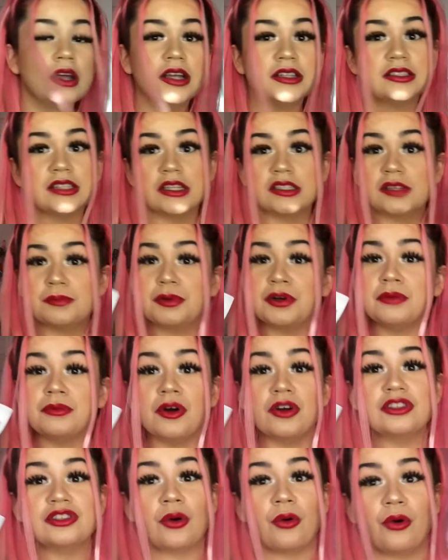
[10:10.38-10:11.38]
It says it
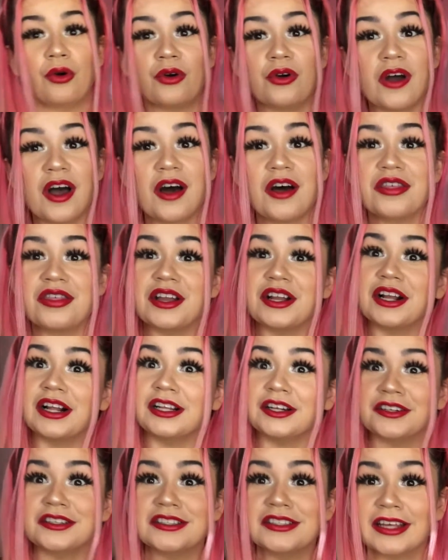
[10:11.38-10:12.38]
promotes oral health and
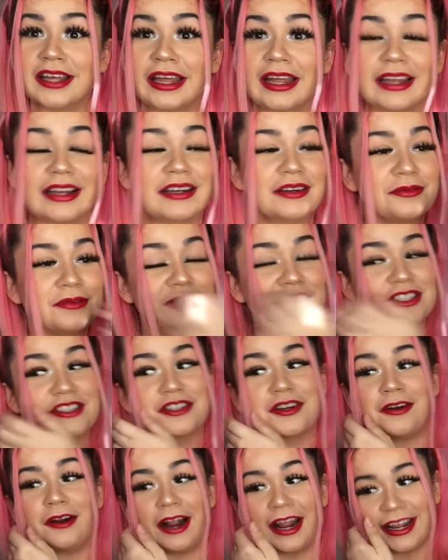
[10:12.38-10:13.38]
clear skin, which is
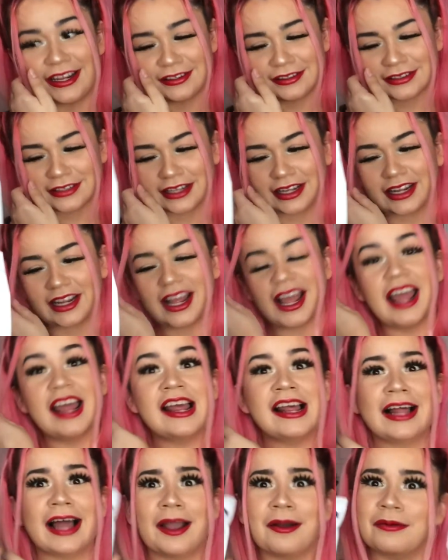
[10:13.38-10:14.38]
crazy.
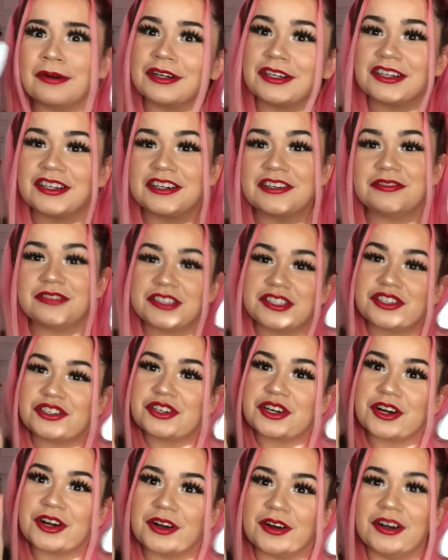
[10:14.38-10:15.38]
I wonder if it's
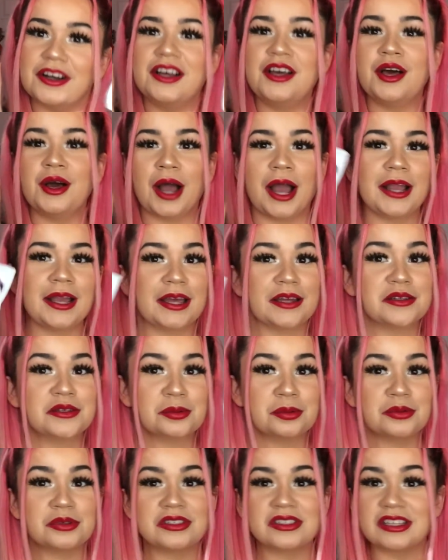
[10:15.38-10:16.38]
true. I guess
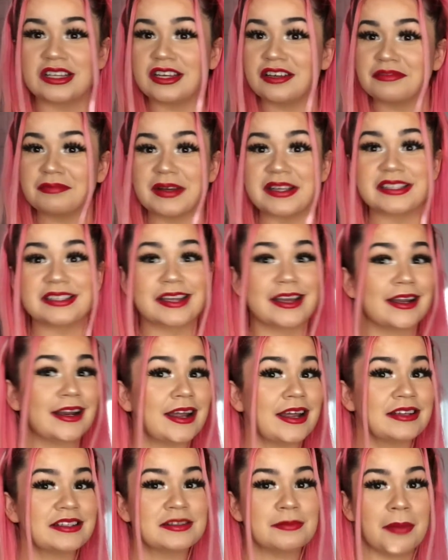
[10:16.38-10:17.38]
we'll see if my skin
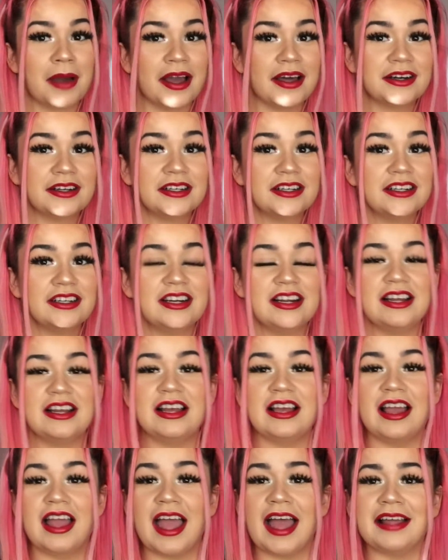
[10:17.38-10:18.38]
gets better.
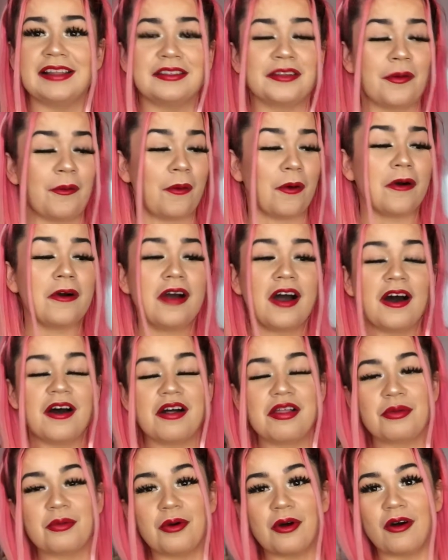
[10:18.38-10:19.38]
And the oral
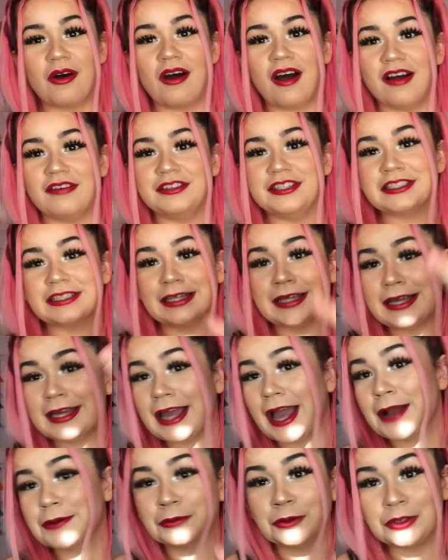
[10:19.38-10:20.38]
health, well, obviously
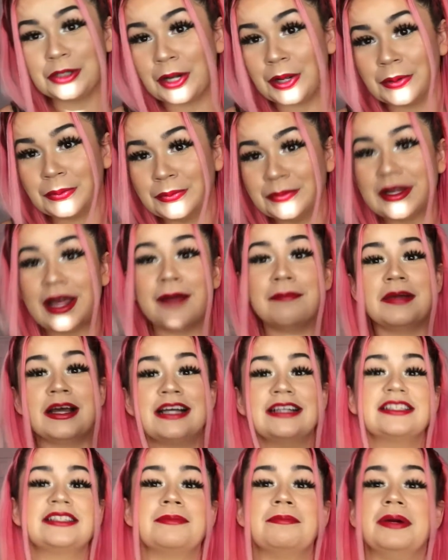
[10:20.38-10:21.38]
I won't know that
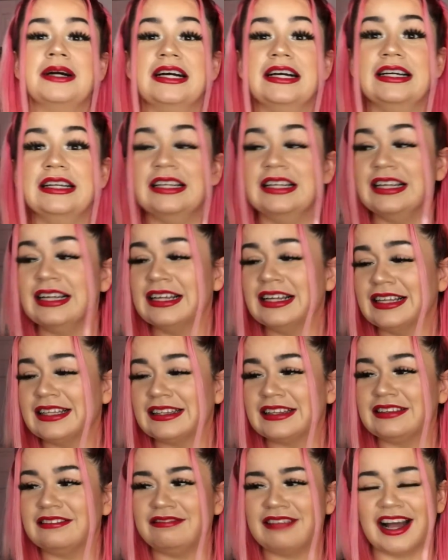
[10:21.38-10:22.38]
much, but
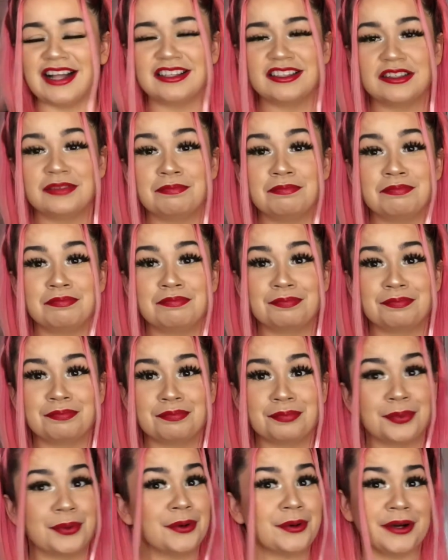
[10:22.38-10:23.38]
that's
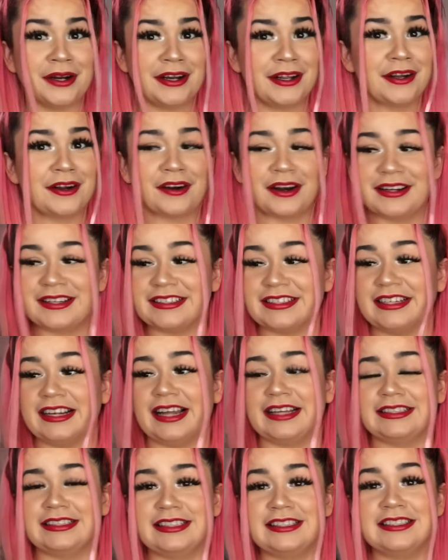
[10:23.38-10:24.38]
pretty crazy.
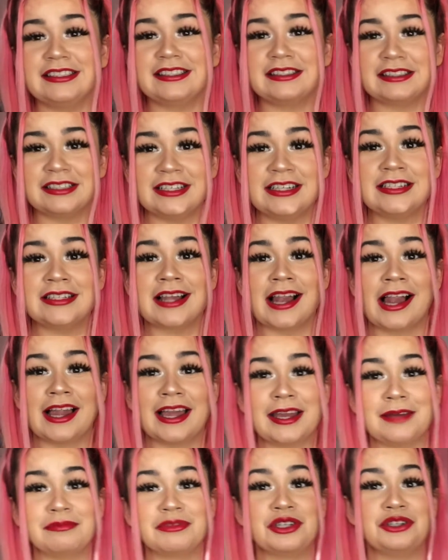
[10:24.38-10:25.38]
Like, these teas
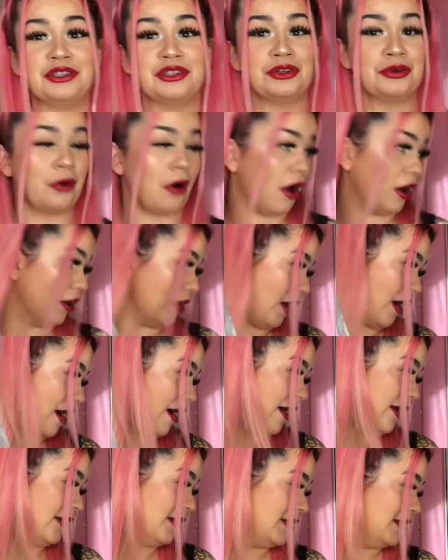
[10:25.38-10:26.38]
claim to do a
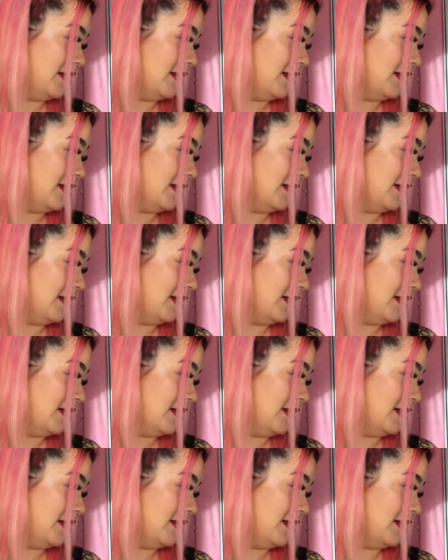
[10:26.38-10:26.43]
lot.